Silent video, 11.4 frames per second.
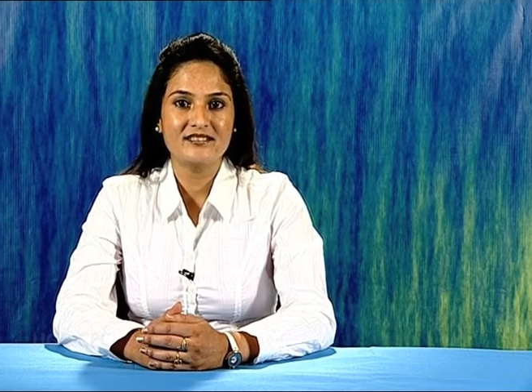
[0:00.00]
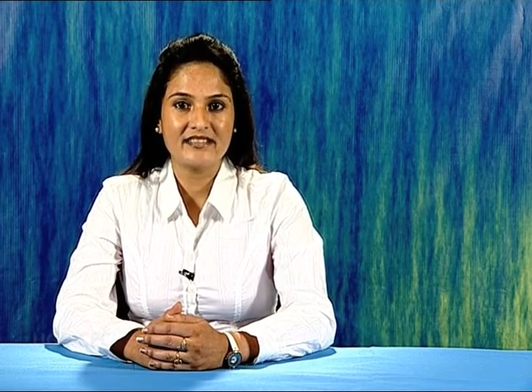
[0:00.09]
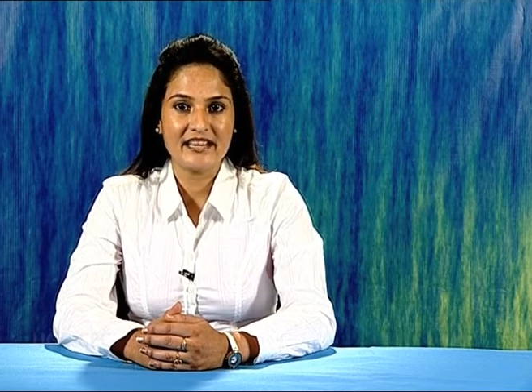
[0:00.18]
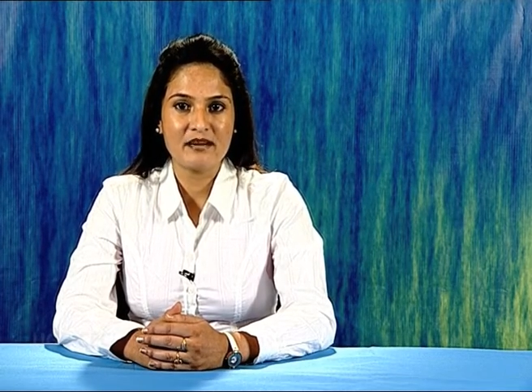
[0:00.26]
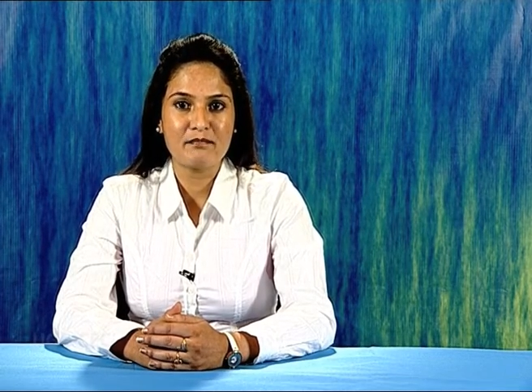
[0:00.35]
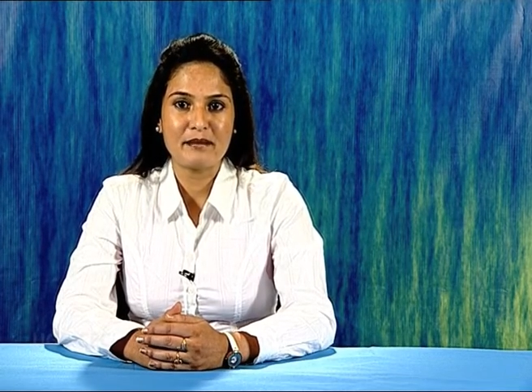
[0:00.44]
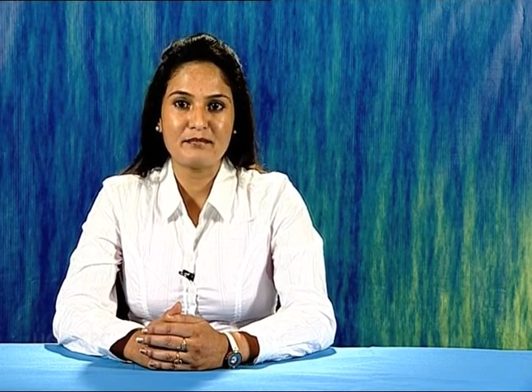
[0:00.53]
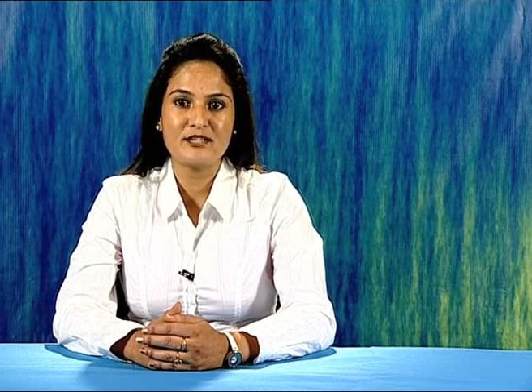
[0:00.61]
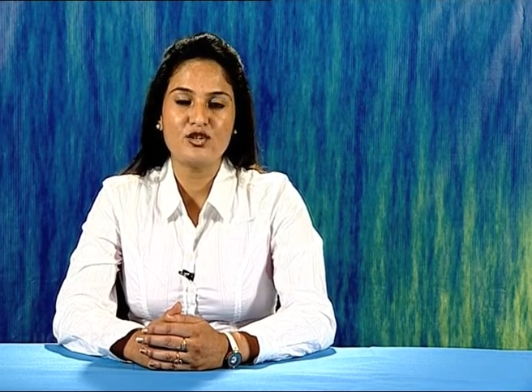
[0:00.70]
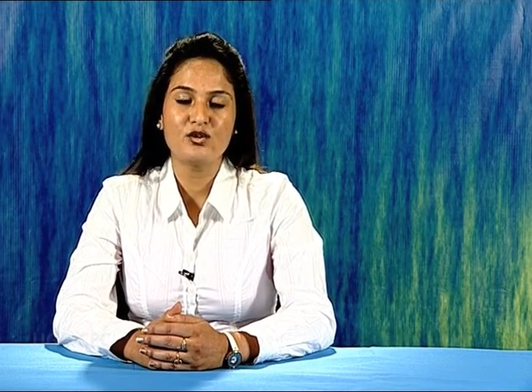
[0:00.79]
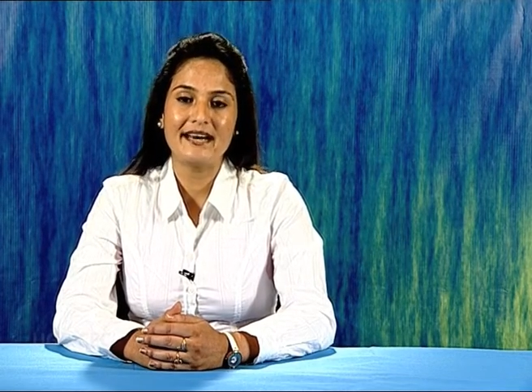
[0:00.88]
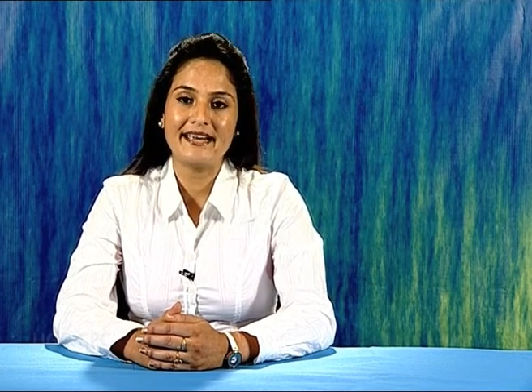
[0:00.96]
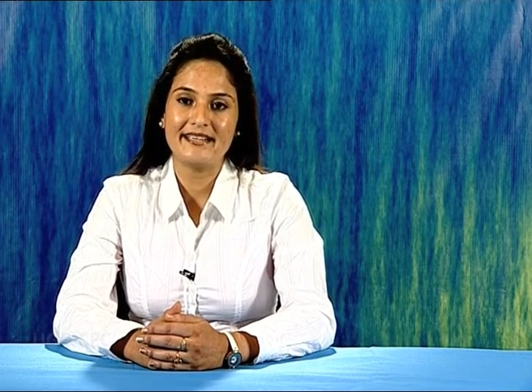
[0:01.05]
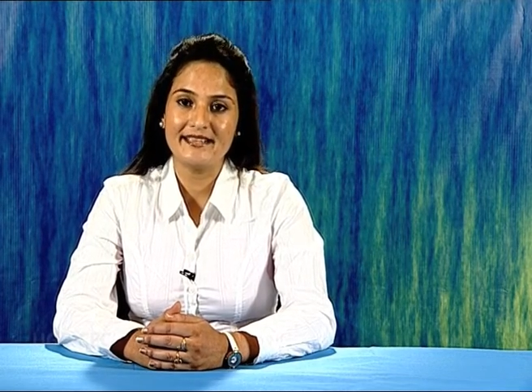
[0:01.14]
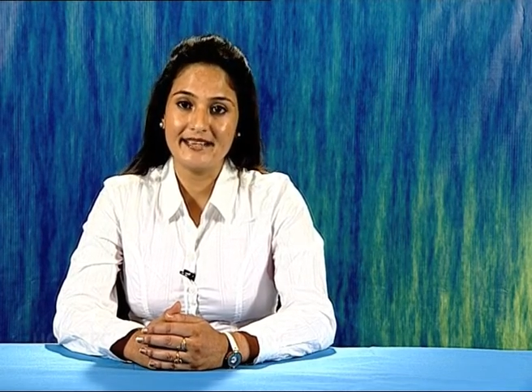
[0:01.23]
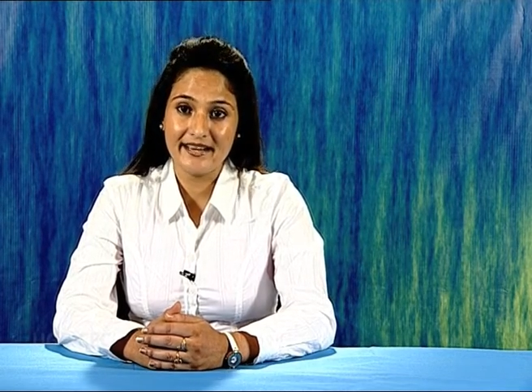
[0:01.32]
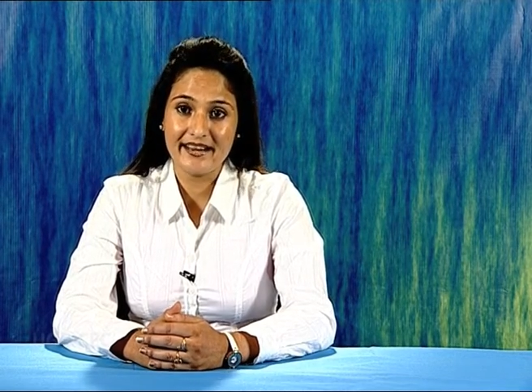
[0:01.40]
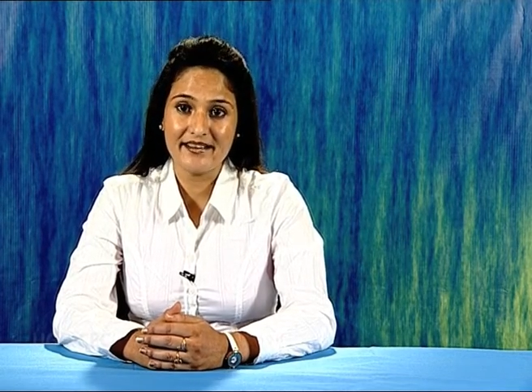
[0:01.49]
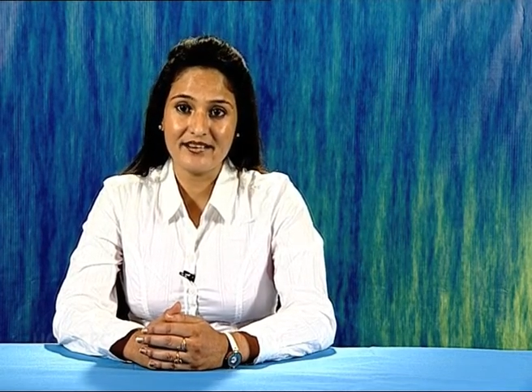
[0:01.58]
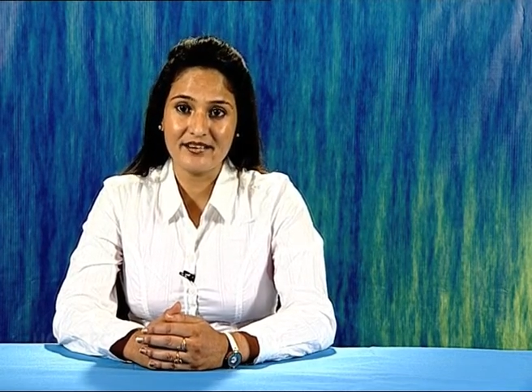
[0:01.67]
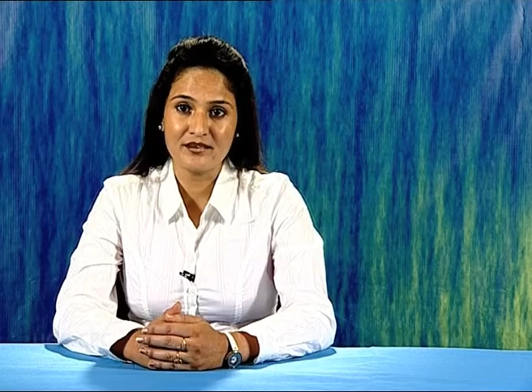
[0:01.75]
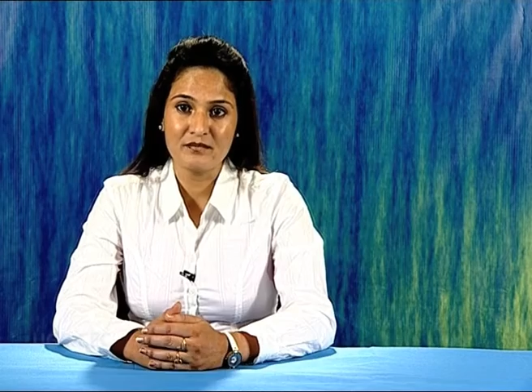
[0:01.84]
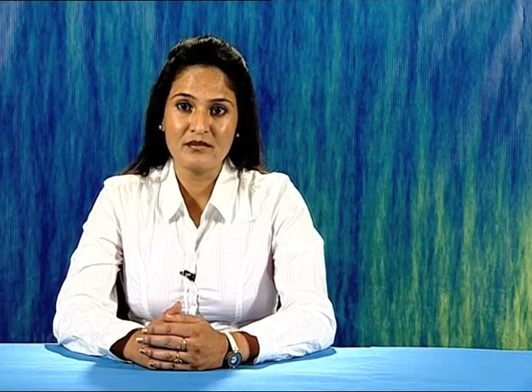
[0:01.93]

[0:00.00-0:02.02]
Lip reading: thick peptidoglycan layer,